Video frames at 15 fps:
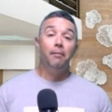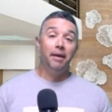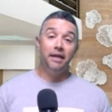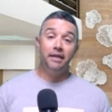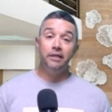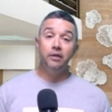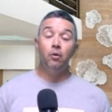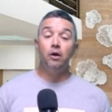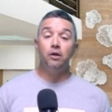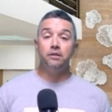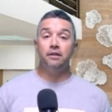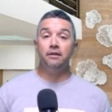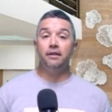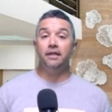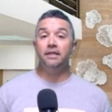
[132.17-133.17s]
painting
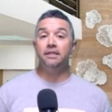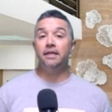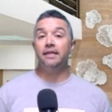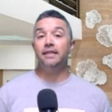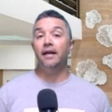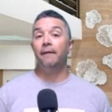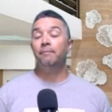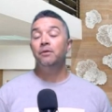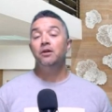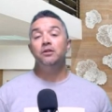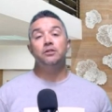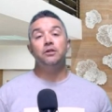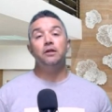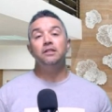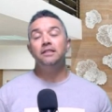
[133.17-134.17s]
walls and things like that
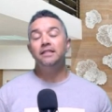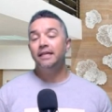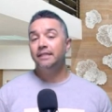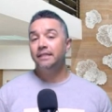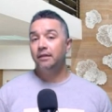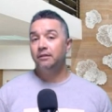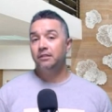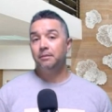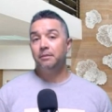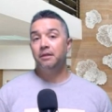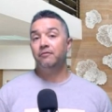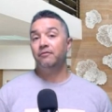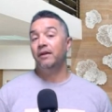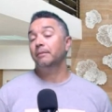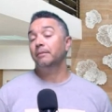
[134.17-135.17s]
start to take down some of
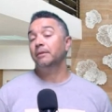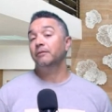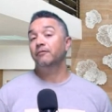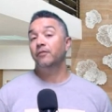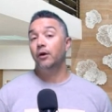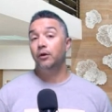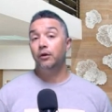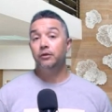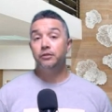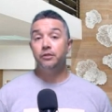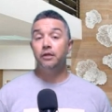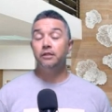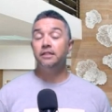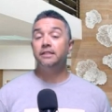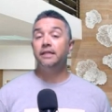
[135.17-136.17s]
the family photos
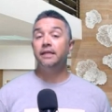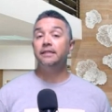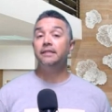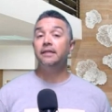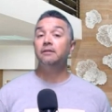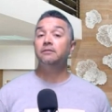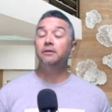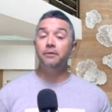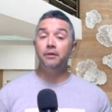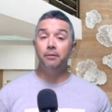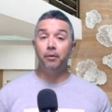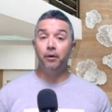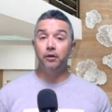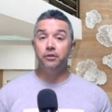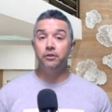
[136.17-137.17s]
start to take down some of the
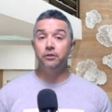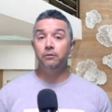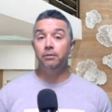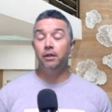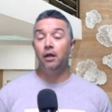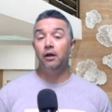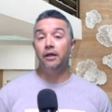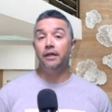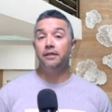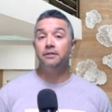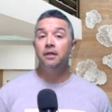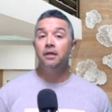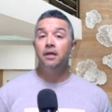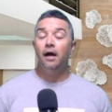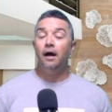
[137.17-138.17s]
personal
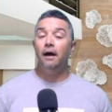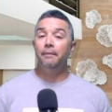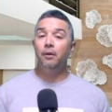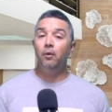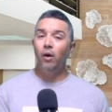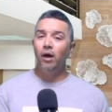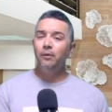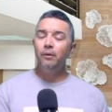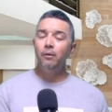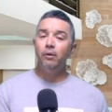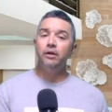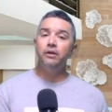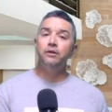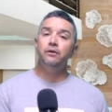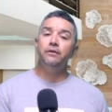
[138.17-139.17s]
belongings um, and why do we
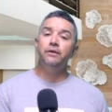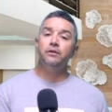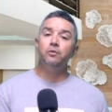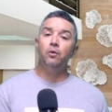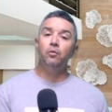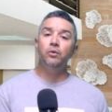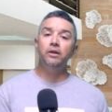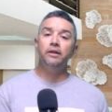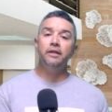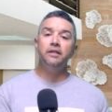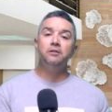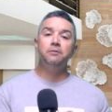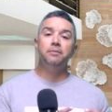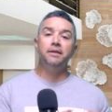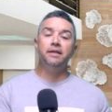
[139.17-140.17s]
want to do this well really
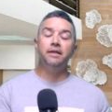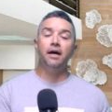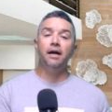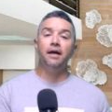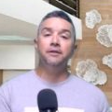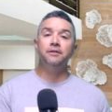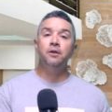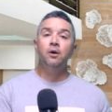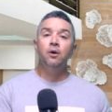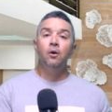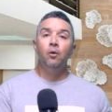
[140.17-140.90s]
it's because